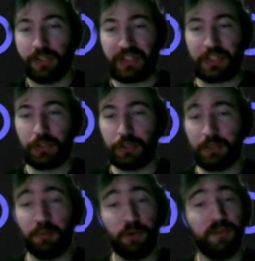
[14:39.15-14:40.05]
is to
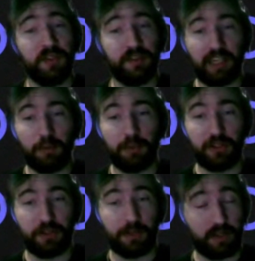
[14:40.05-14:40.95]
improve the developer
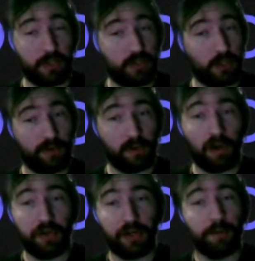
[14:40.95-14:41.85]
experience
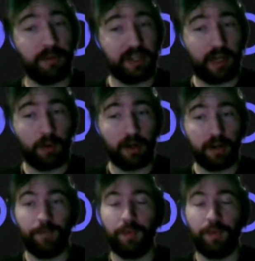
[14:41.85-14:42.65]
overall here at PEAQ Network.